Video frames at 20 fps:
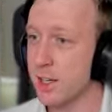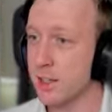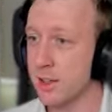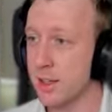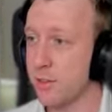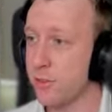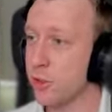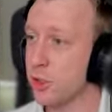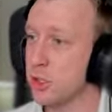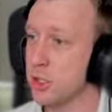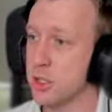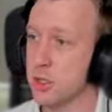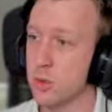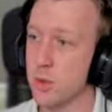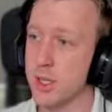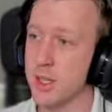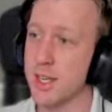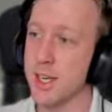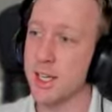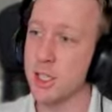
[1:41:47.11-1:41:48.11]
A Leafeon just
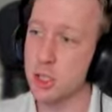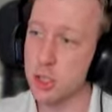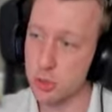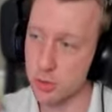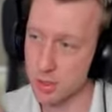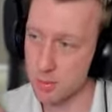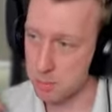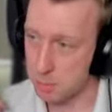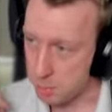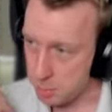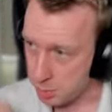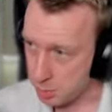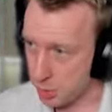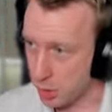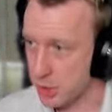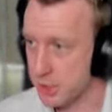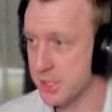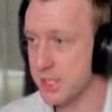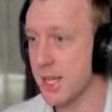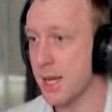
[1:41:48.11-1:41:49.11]
doing the extreme
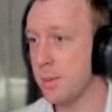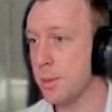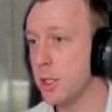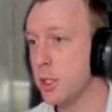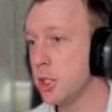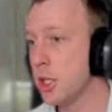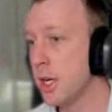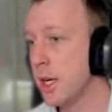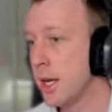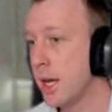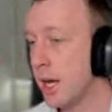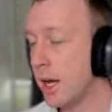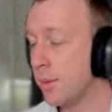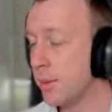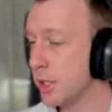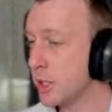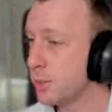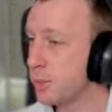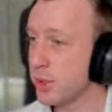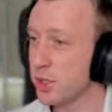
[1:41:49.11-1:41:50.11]
burst damage,
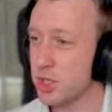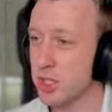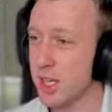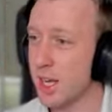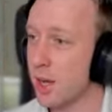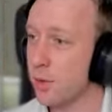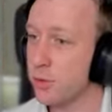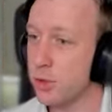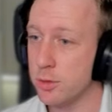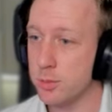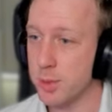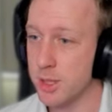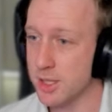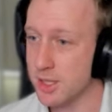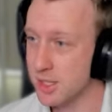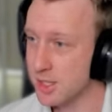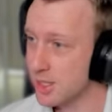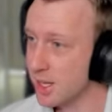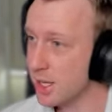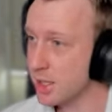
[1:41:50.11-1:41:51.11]
especially after you've been
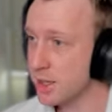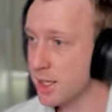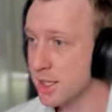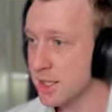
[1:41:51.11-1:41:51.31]
stunned.